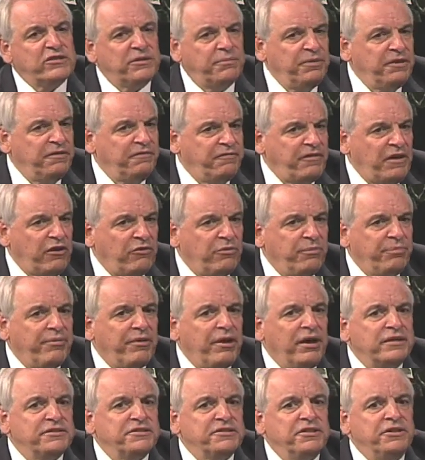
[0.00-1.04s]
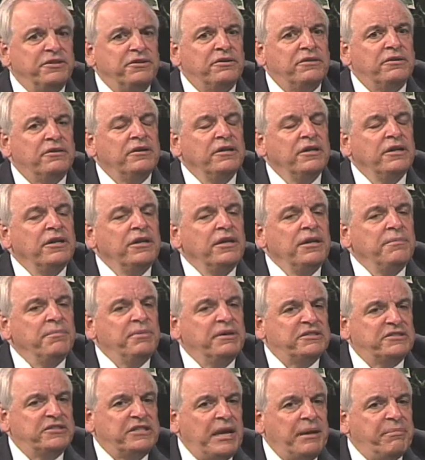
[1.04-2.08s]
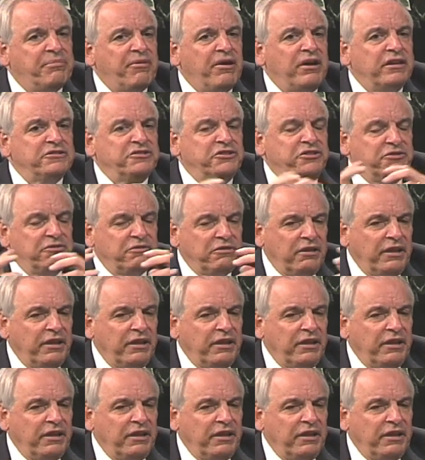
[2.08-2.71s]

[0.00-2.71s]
I've been a federal prosecutor, been a state prosecutor,